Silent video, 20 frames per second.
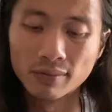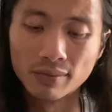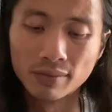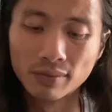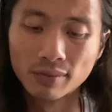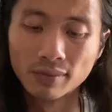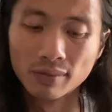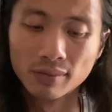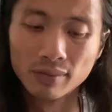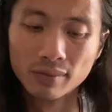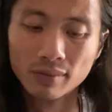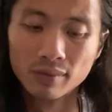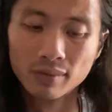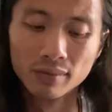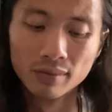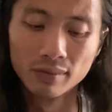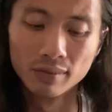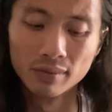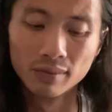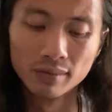
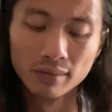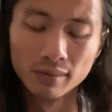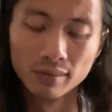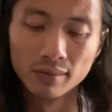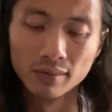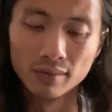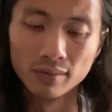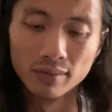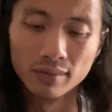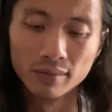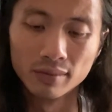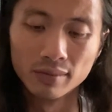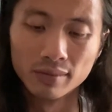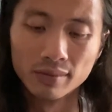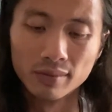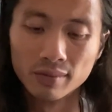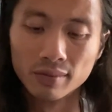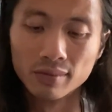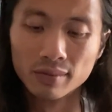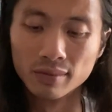
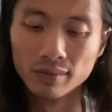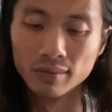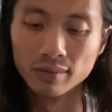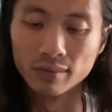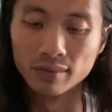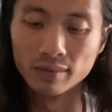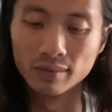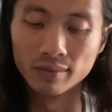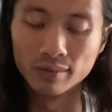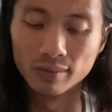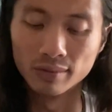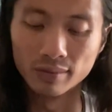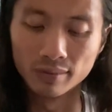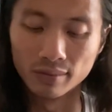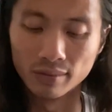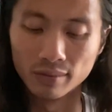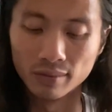(silence)